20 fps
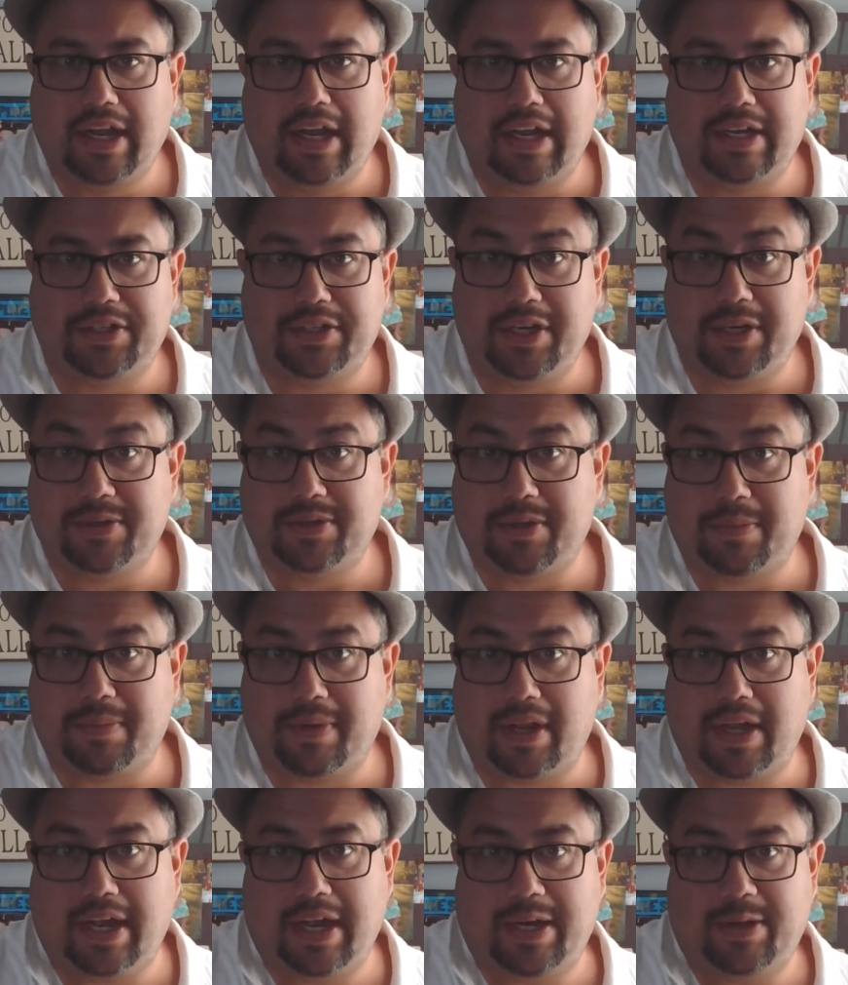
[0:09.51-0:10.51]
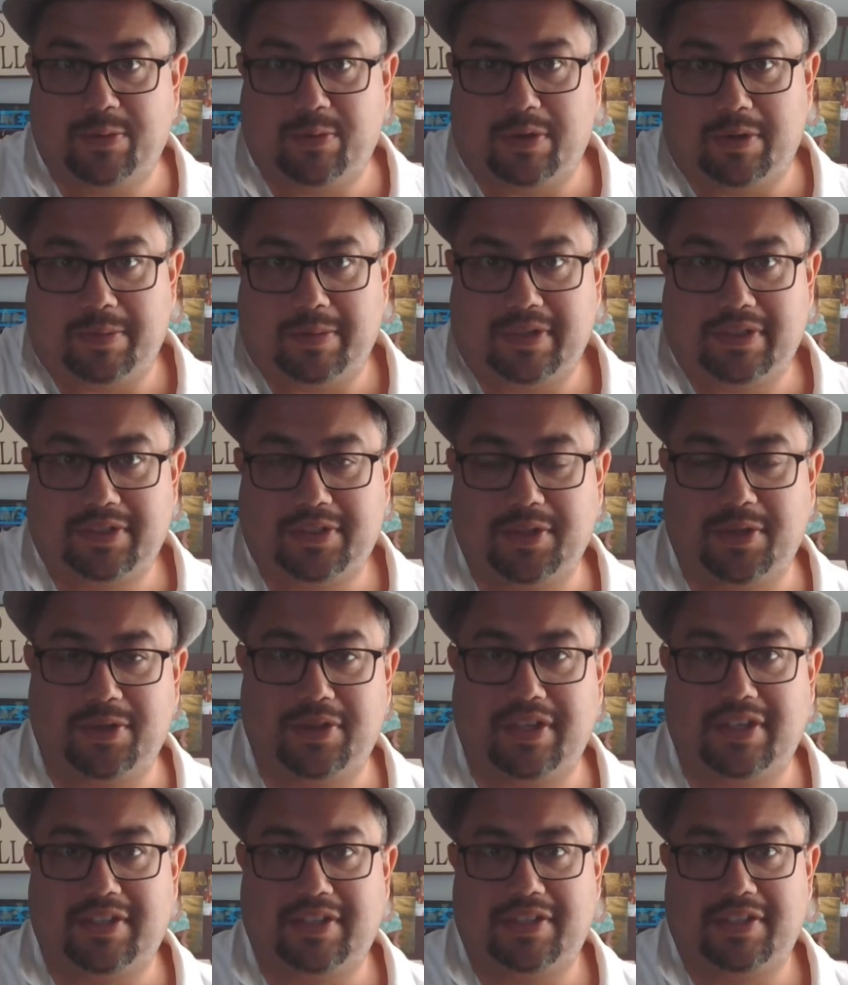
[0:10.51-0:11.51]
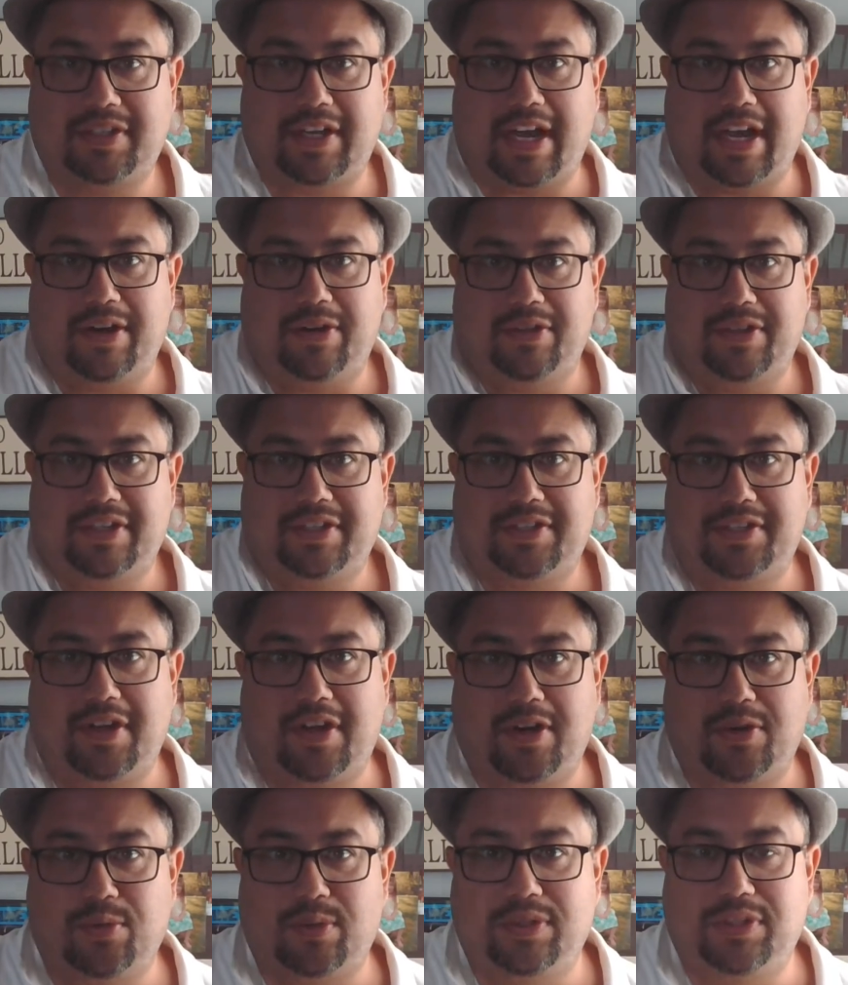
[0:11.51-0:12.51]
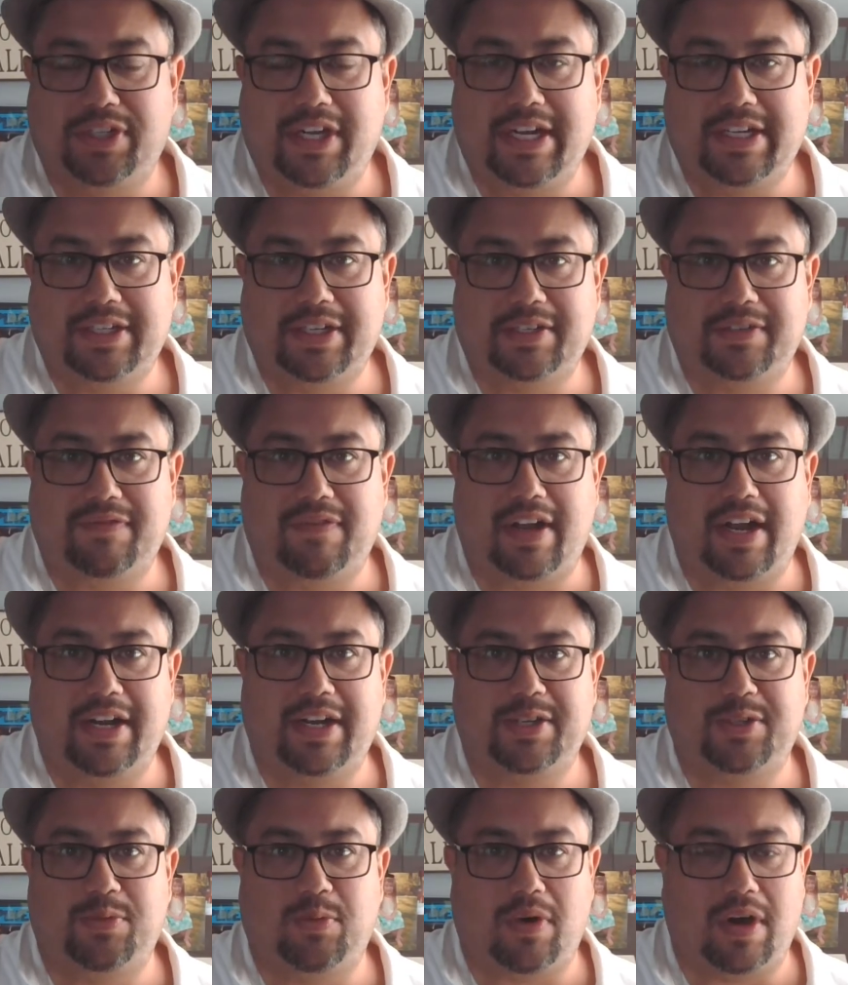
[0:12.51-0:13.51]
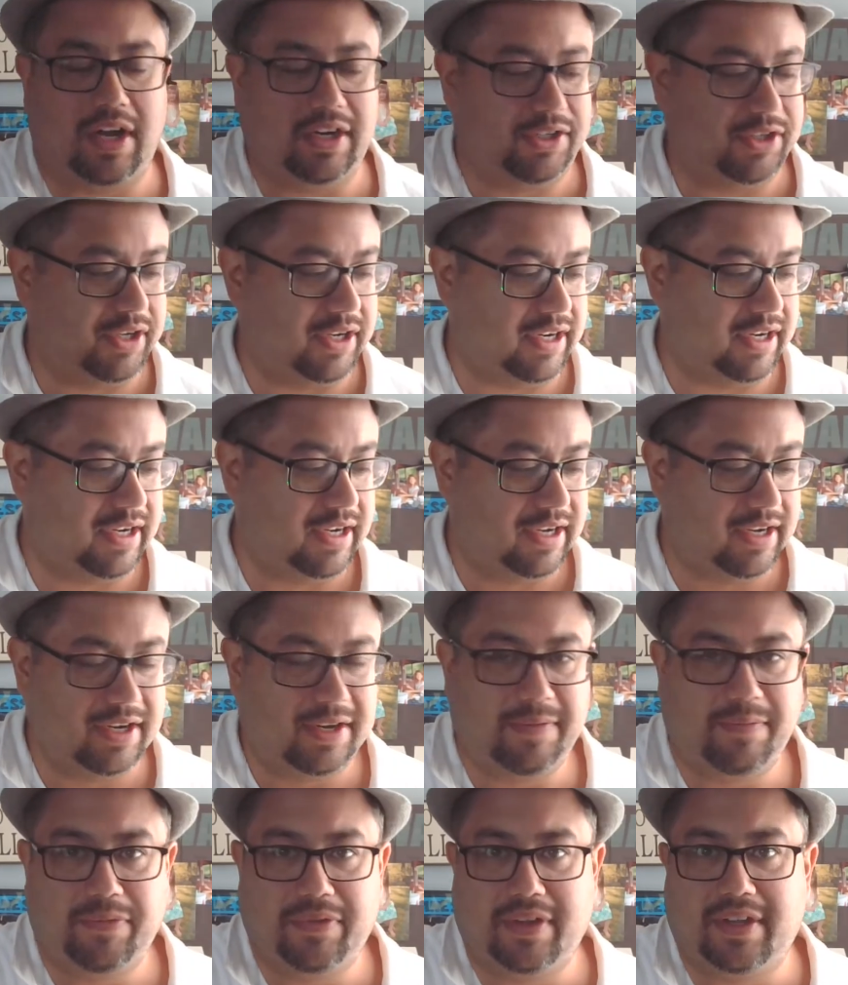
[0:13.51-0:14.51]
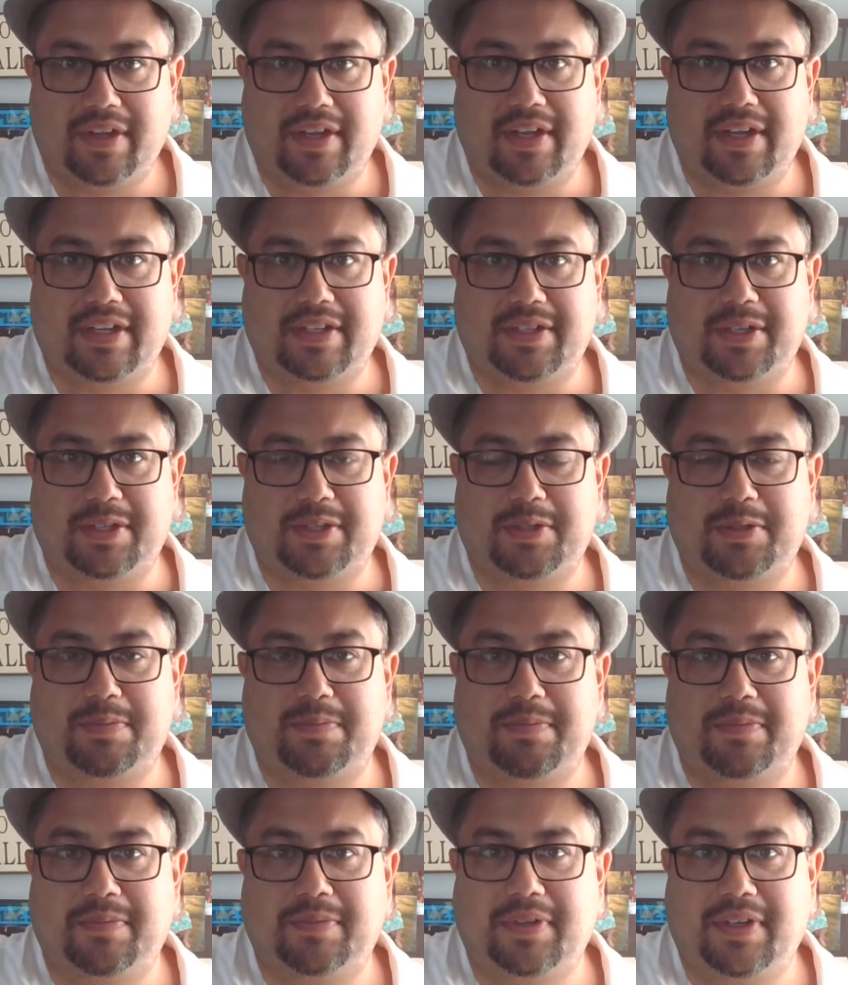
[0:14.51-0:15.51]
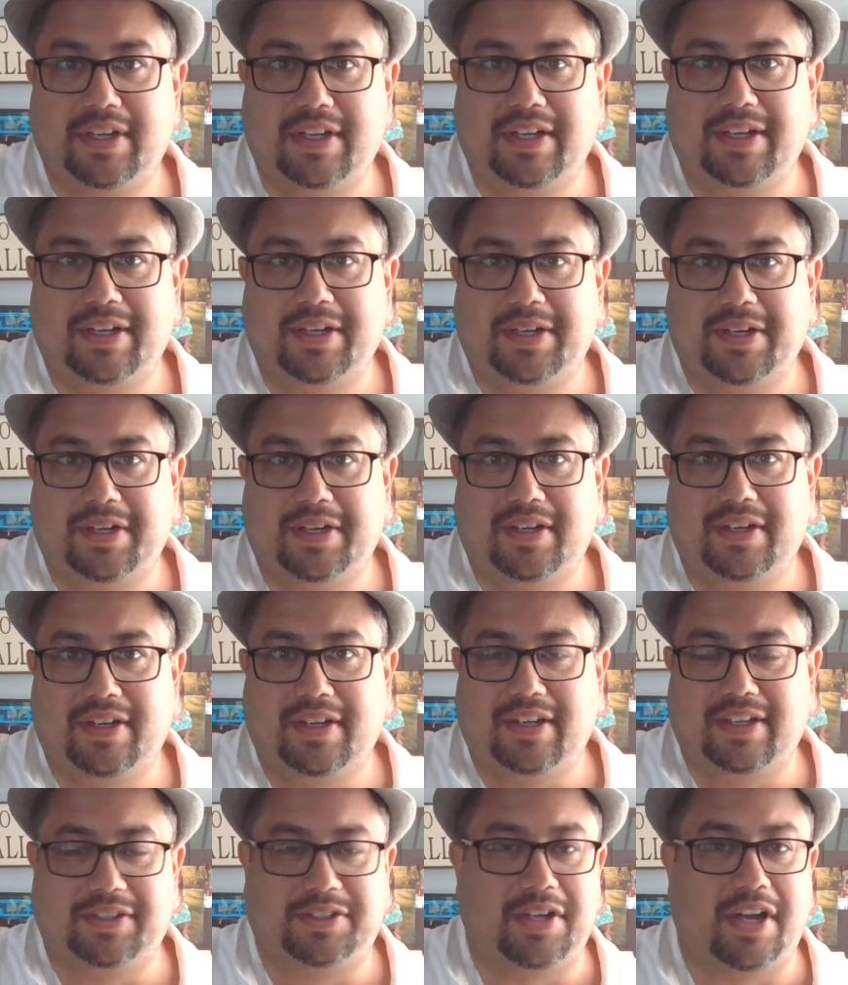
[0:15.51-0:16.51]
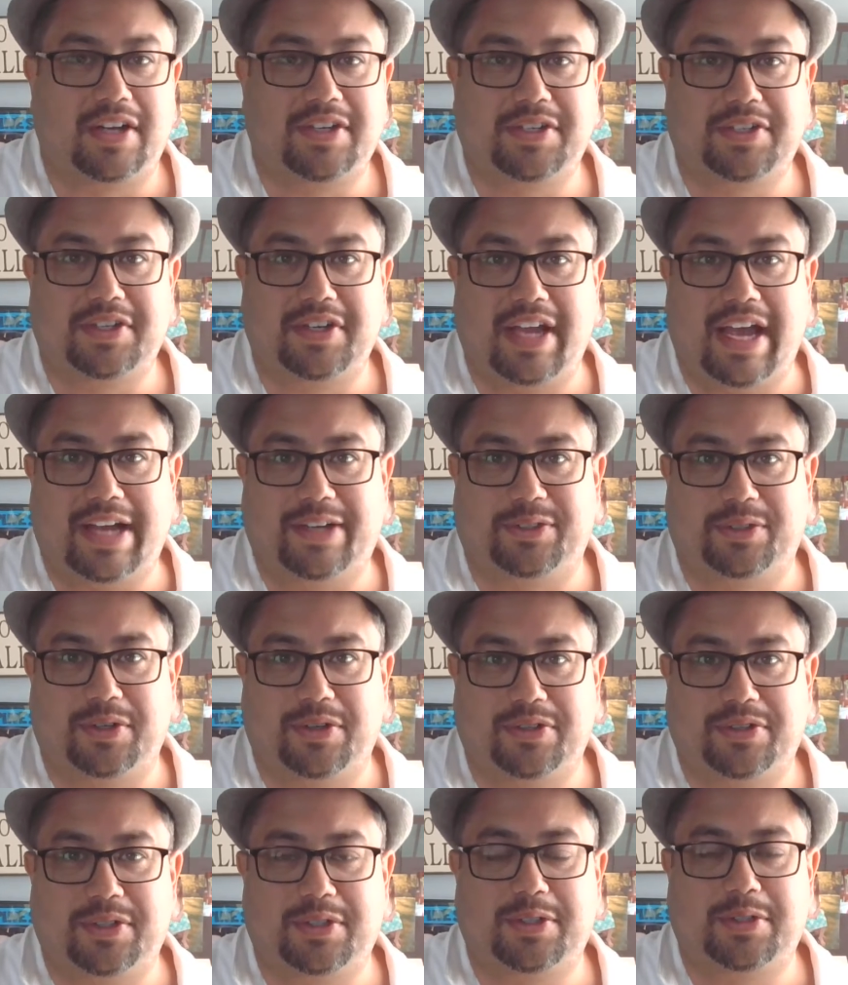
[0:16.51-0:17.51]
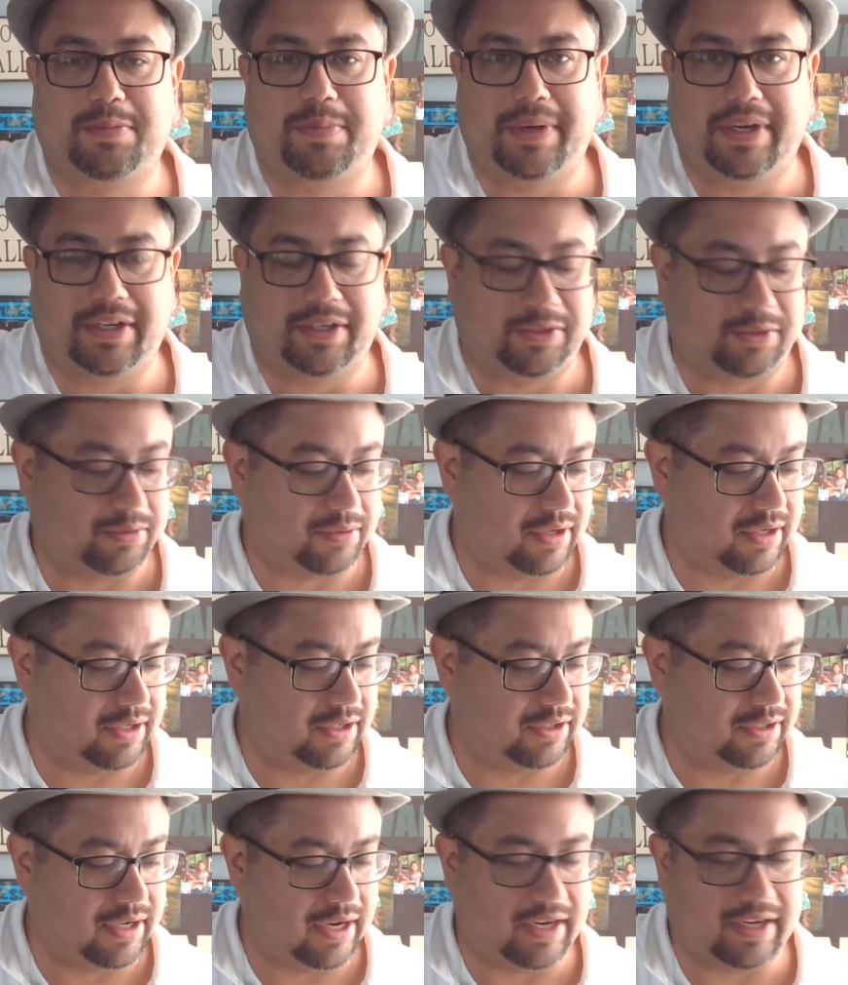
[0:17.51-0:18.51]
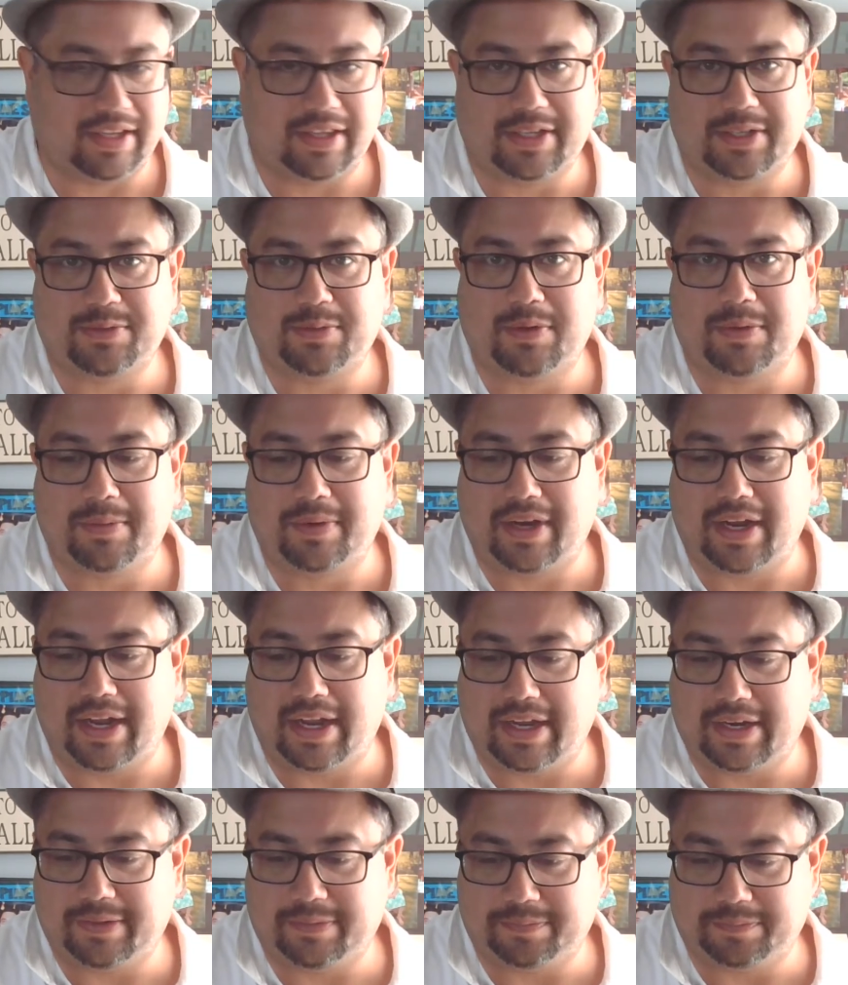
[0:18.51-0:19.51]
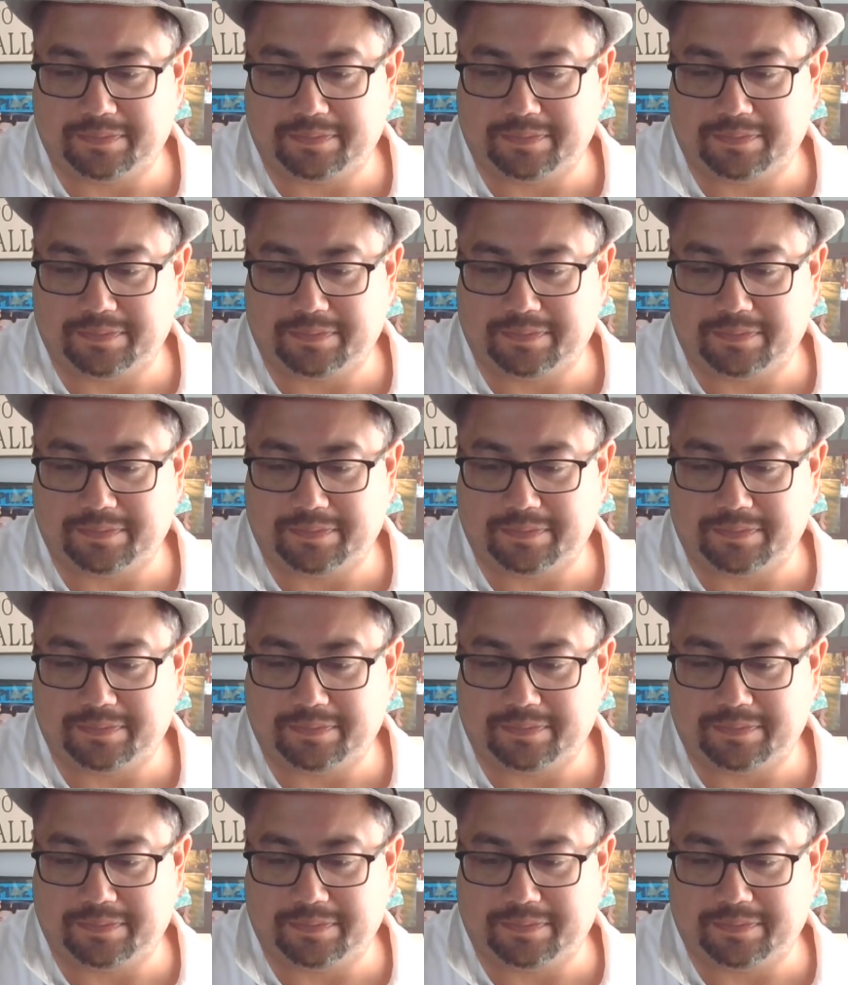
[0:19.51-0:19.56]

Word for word: And she was a blind woman, so this title of this song, Will Jesus Find Us Watching? It's a it's not just natural, it's a spiritual understanding this woman had.